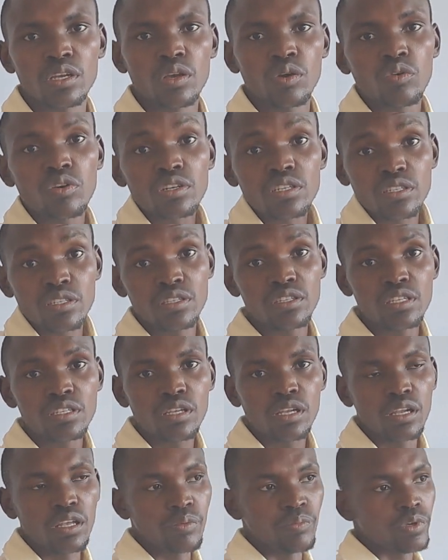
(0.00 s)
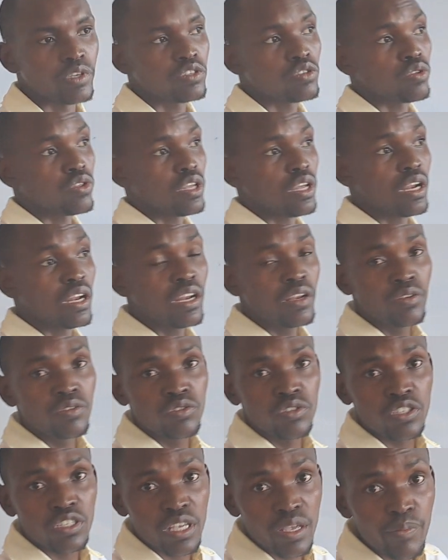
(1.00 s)
What is this limit? So the
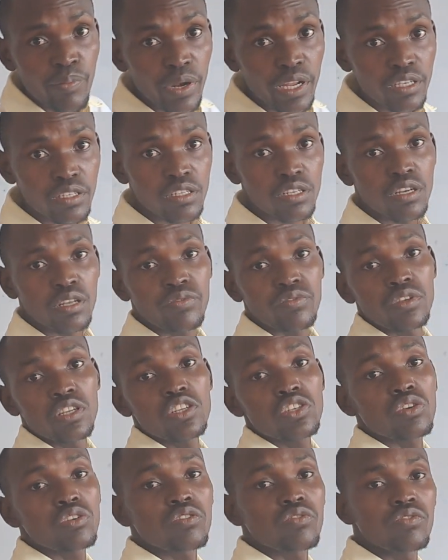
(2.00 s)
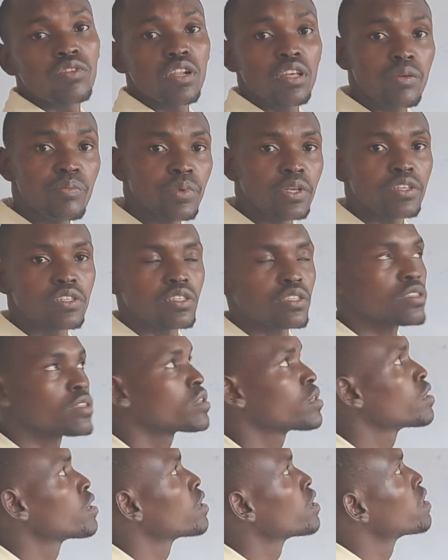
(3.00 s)
simplest definition of limit
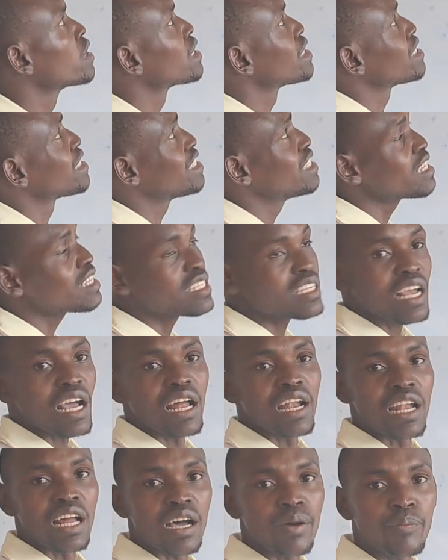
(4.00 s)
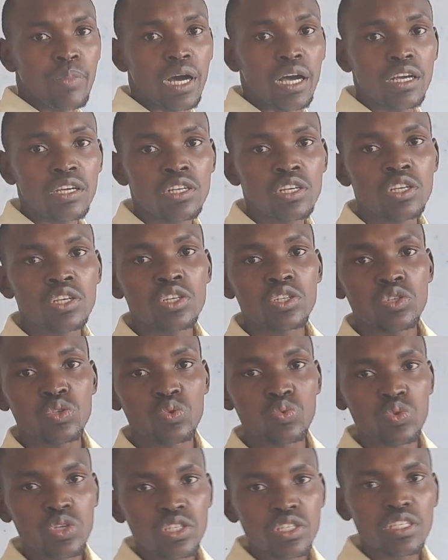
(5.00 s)
is just a number to
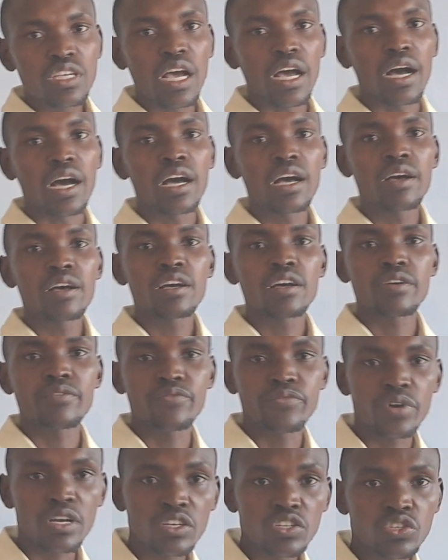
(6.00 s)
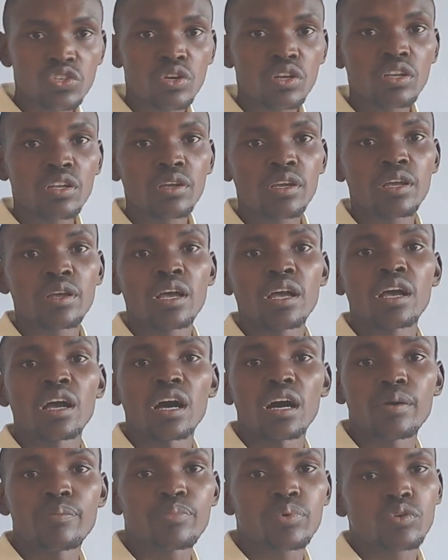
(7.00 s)
which a function
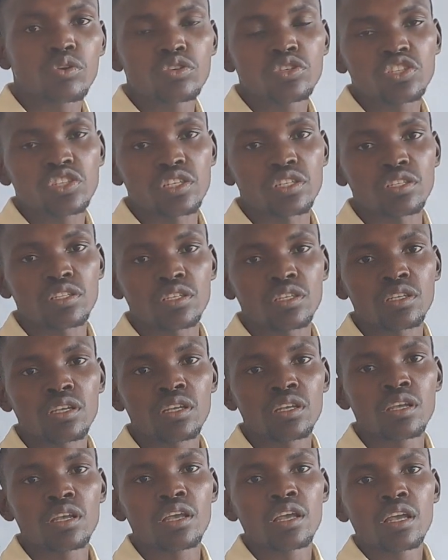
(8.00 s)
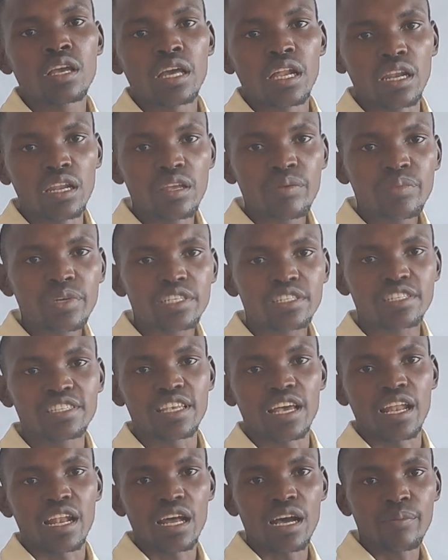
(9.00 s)
approaches. Limit is
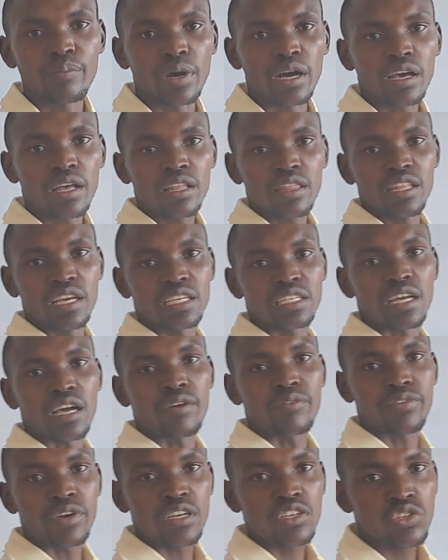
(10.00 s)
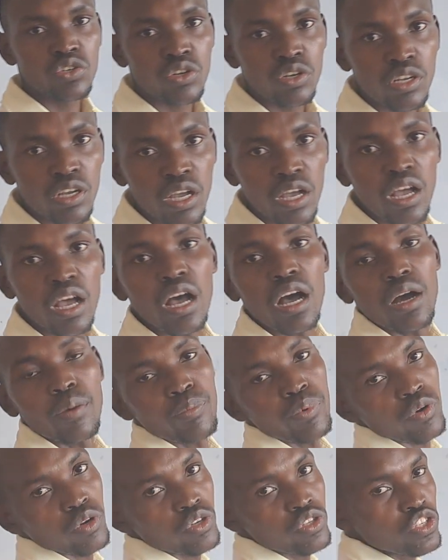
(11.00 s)
a number that a function
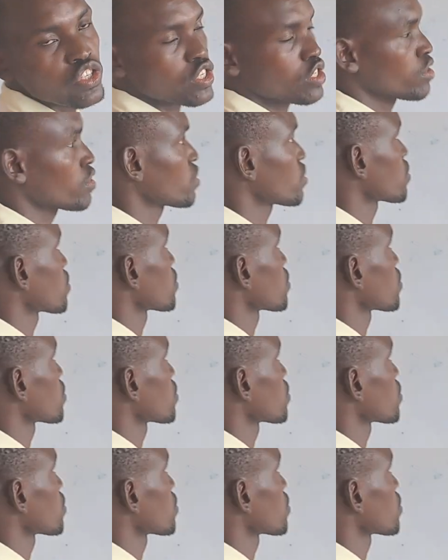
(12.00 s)
approaches.